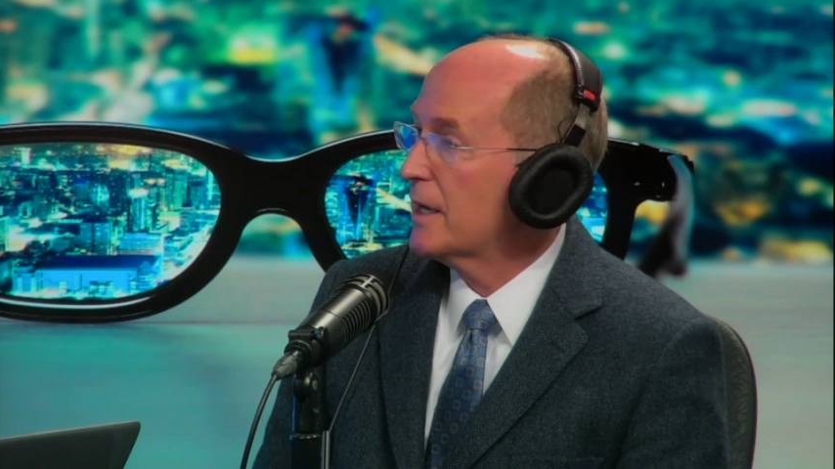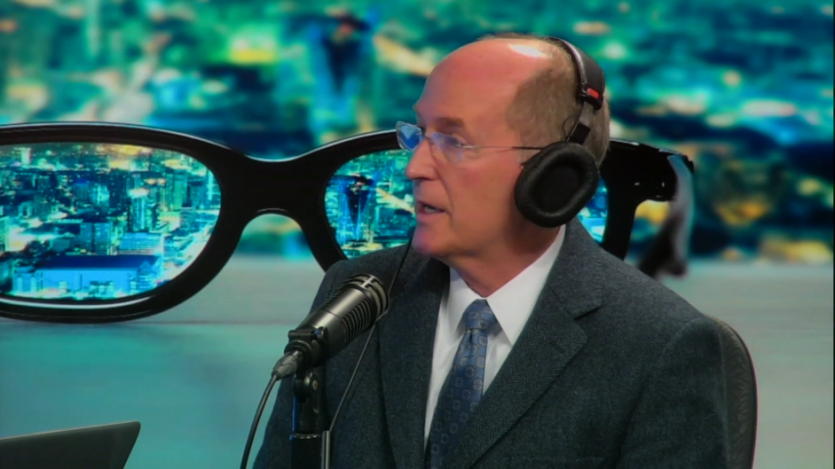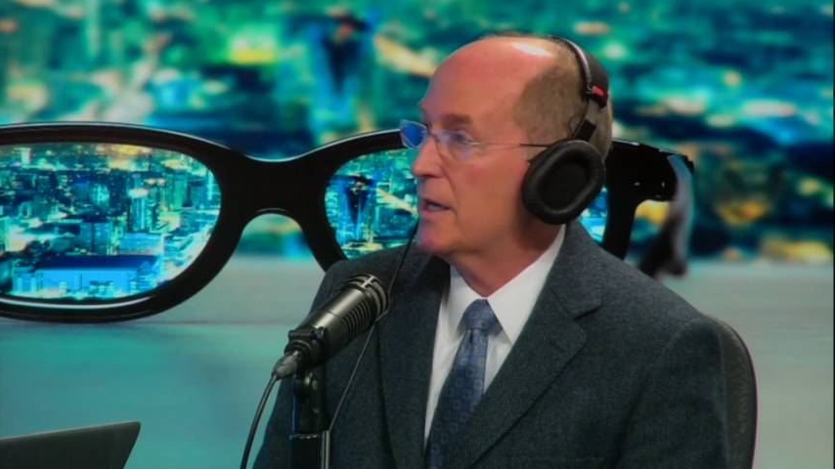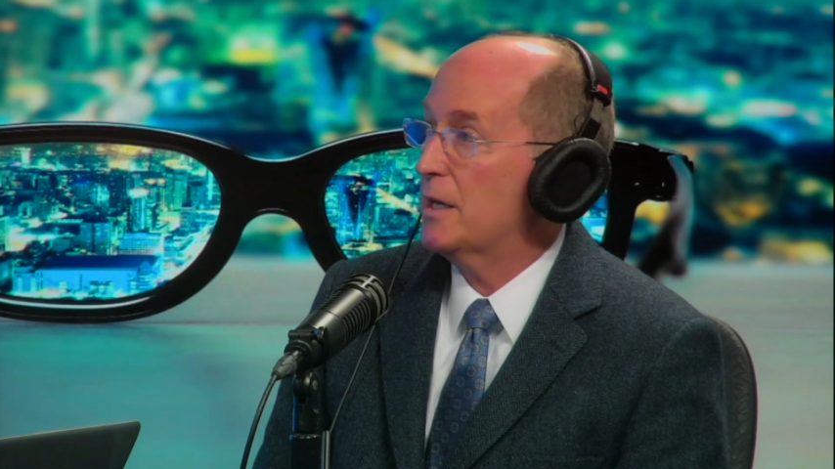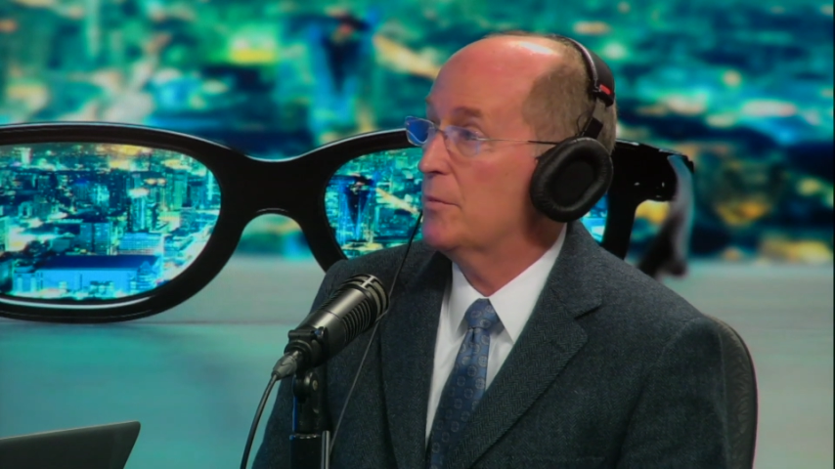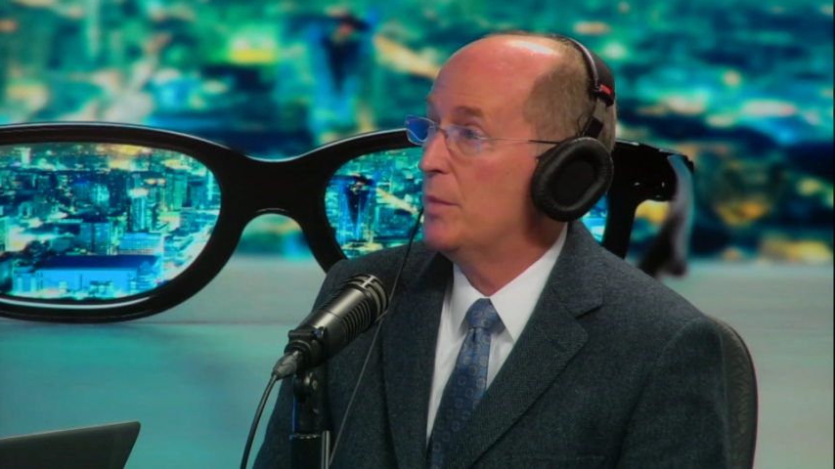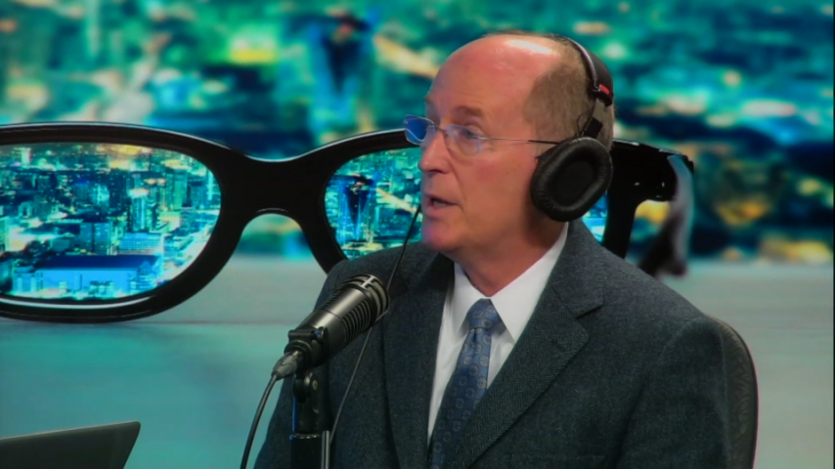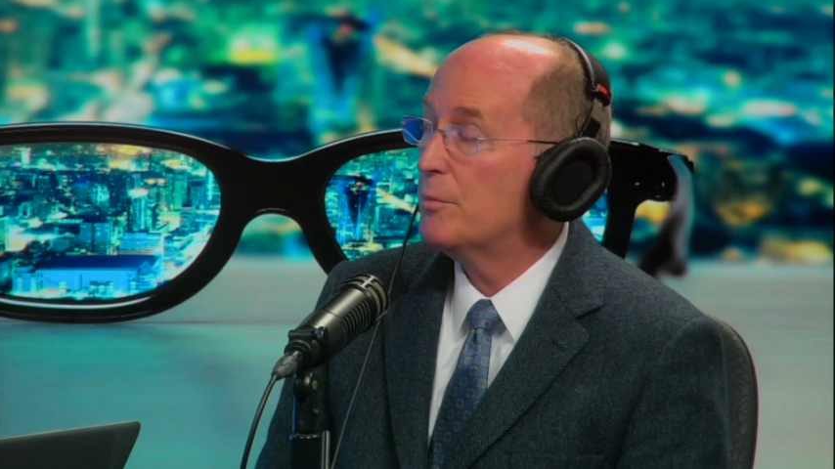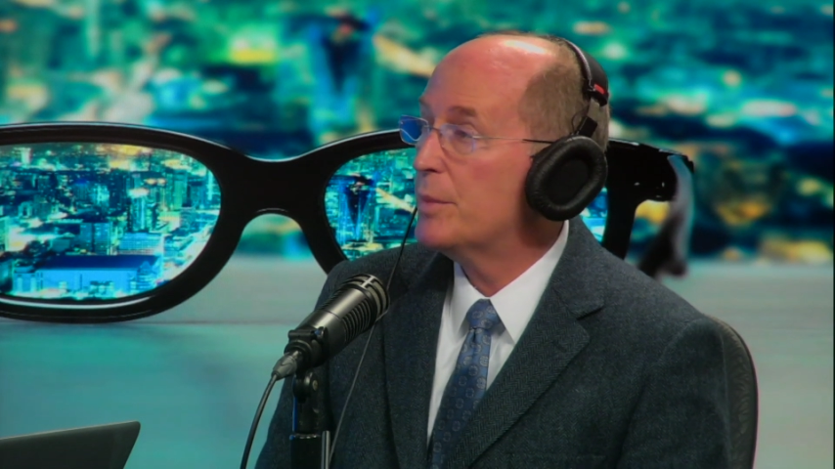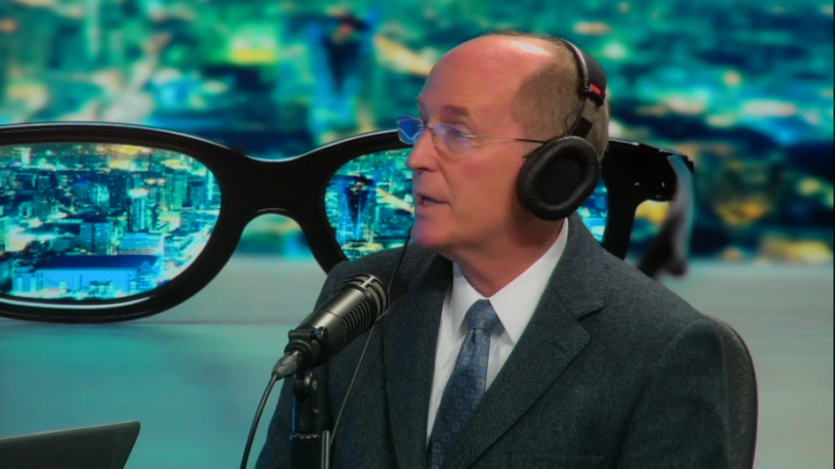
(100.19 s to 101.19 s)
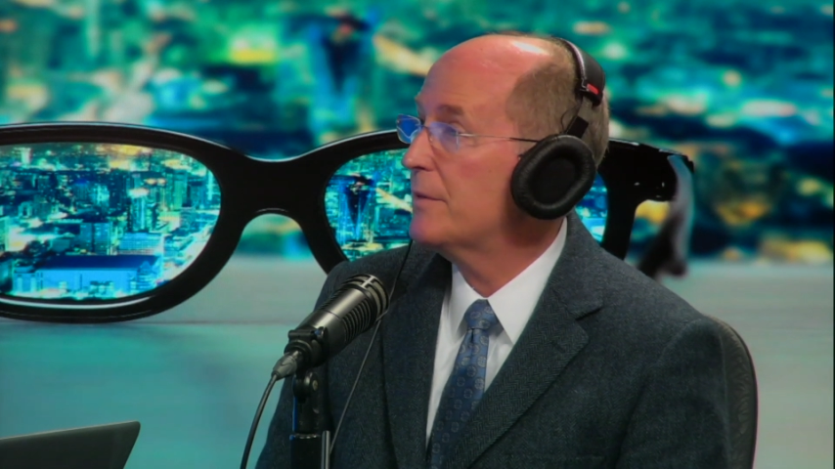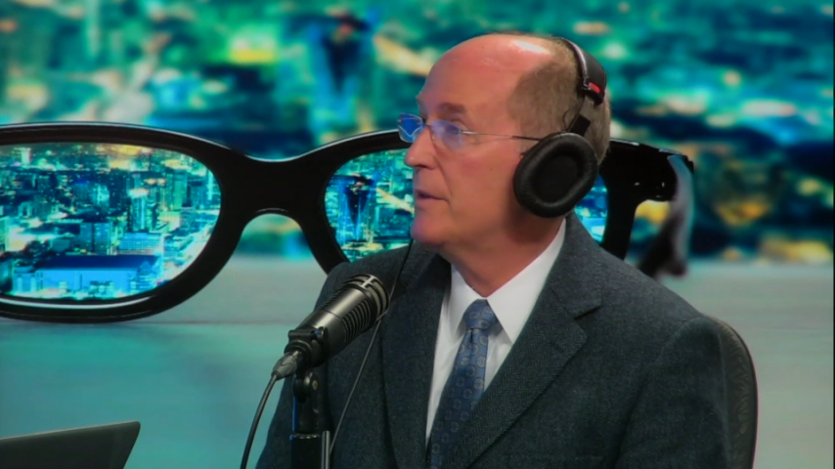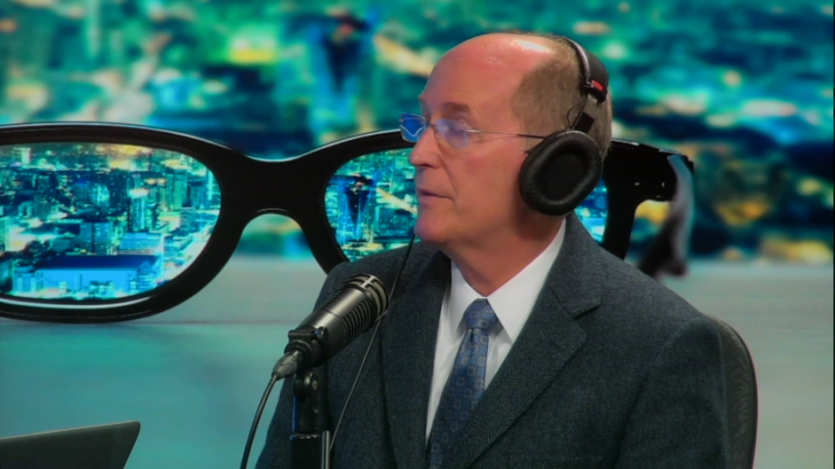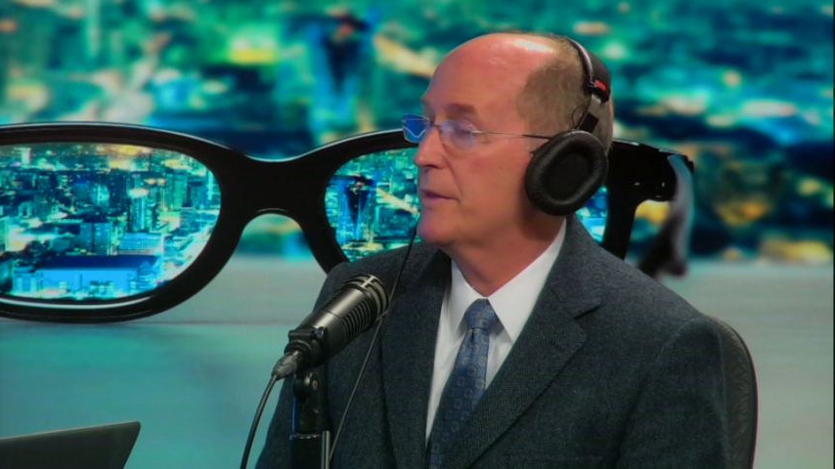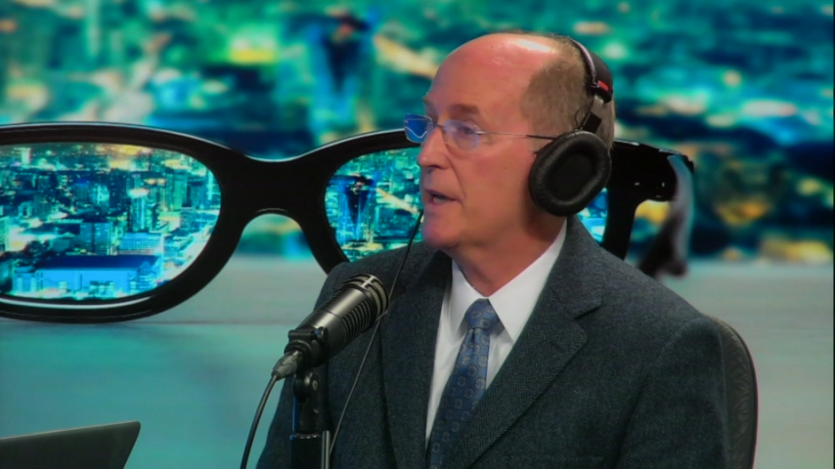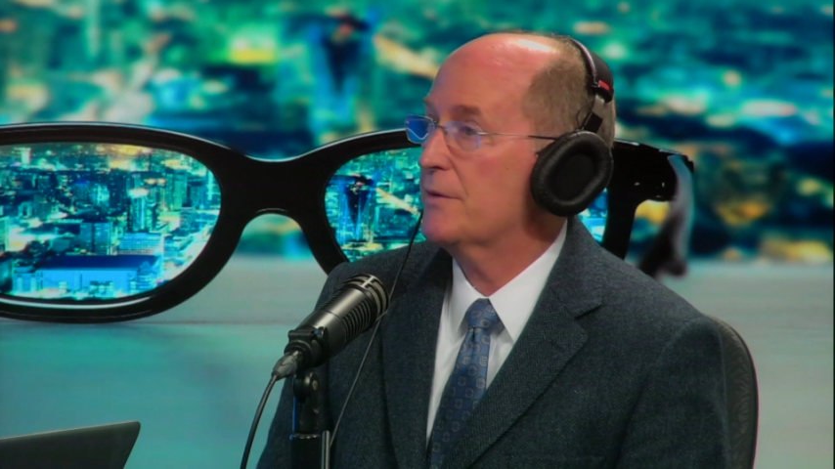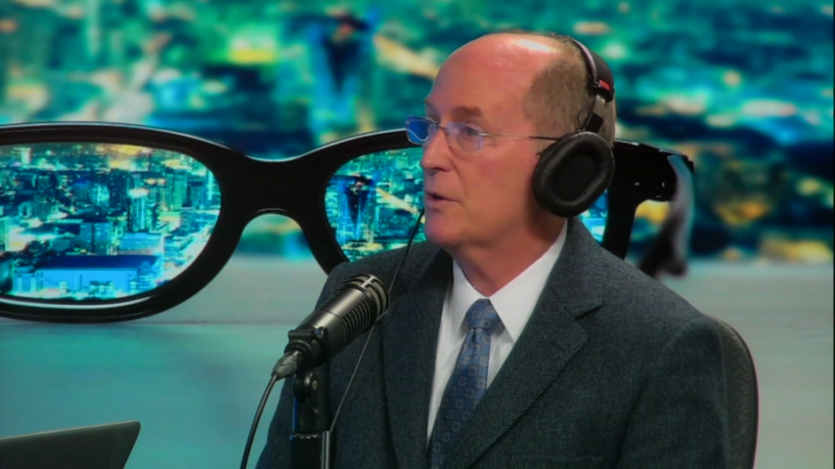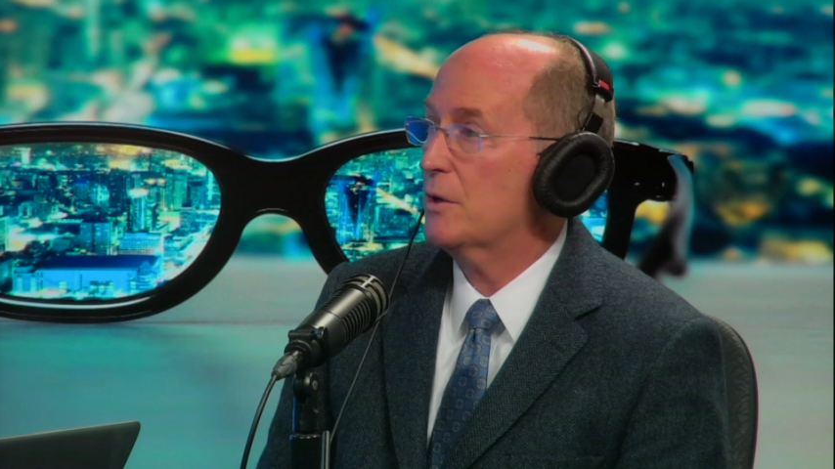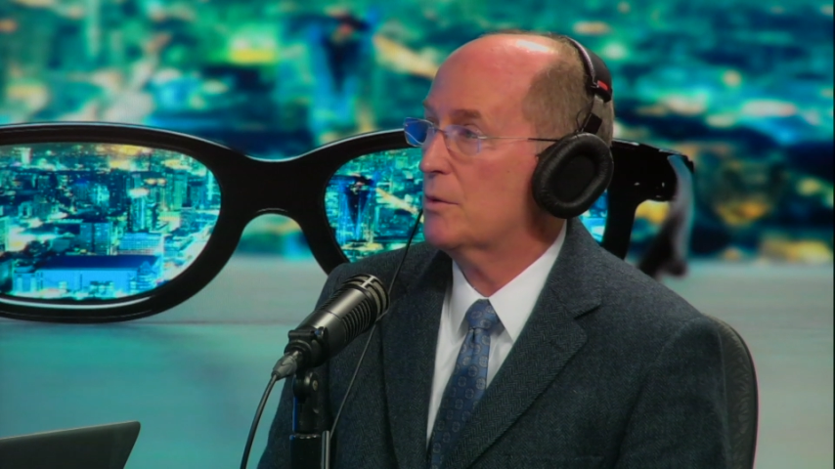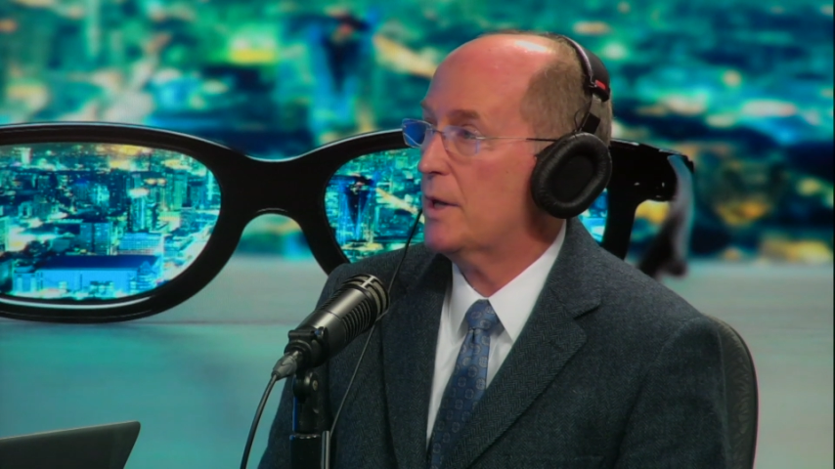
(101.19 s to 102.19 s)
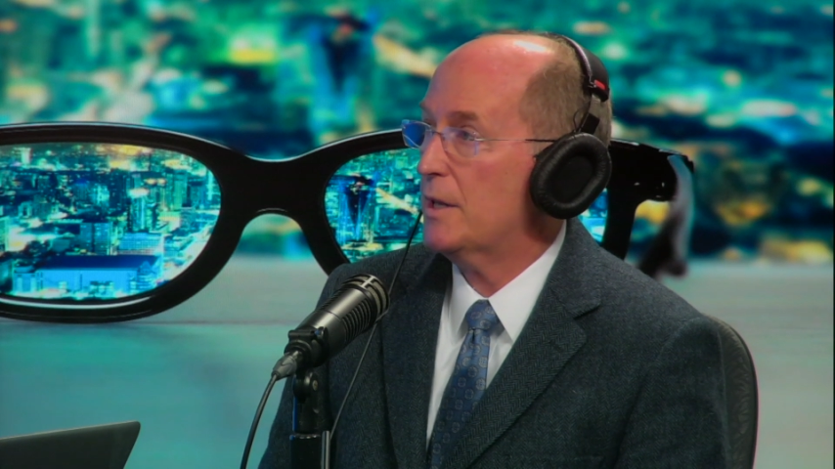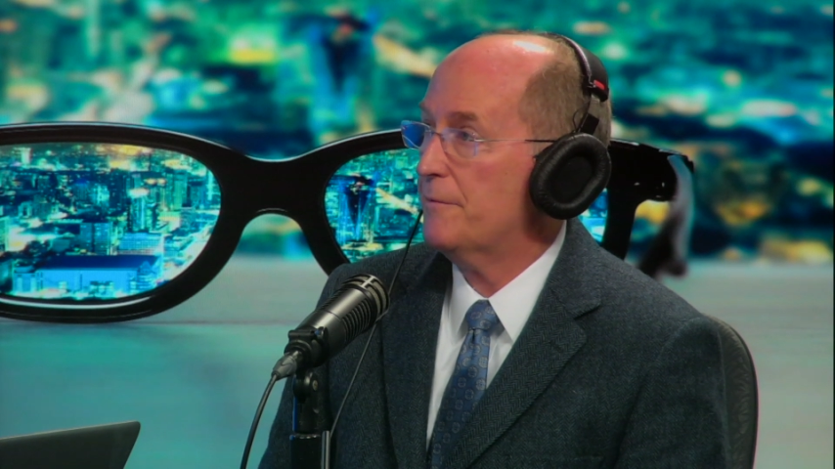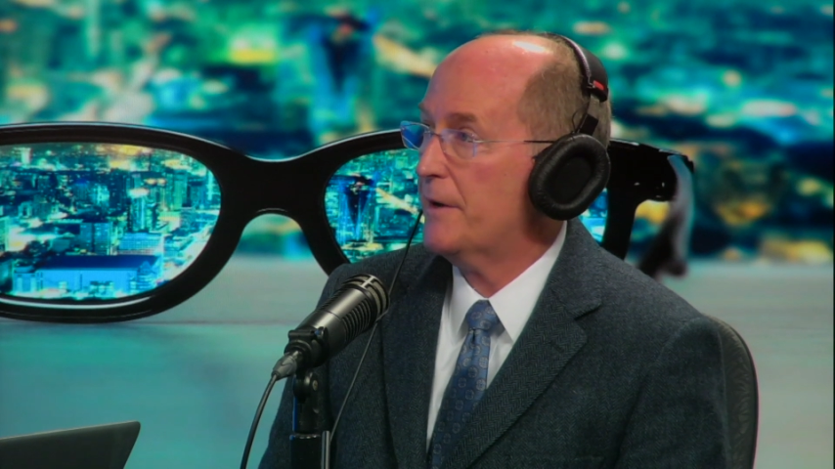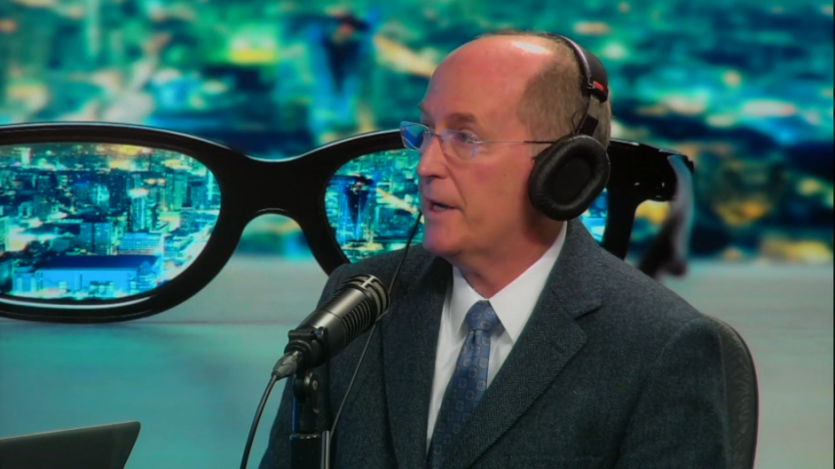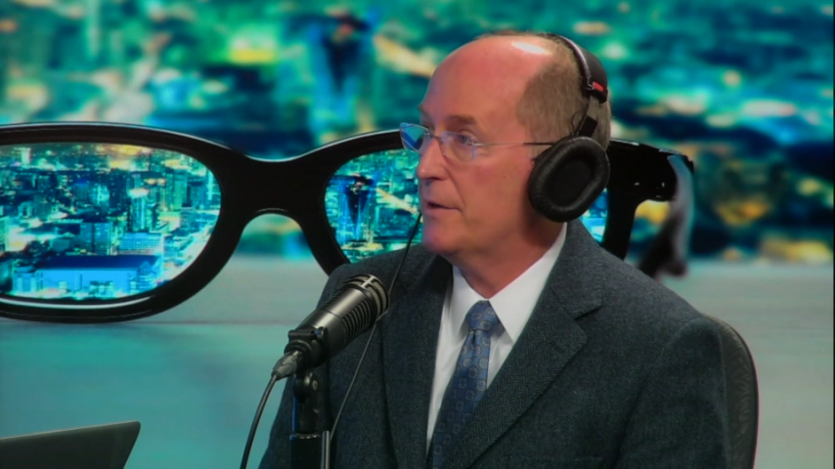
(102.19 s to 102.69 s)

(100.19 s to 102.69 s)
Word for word: uh, but that's all qualified